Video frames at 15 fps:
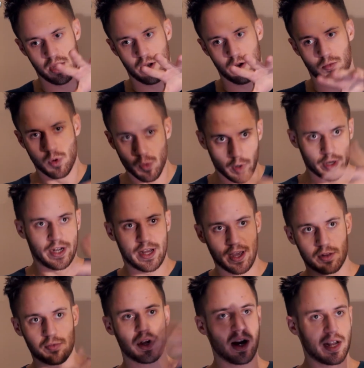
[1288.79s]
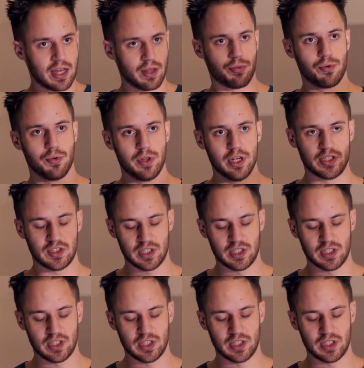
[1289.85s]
We're working together. We got to get through this.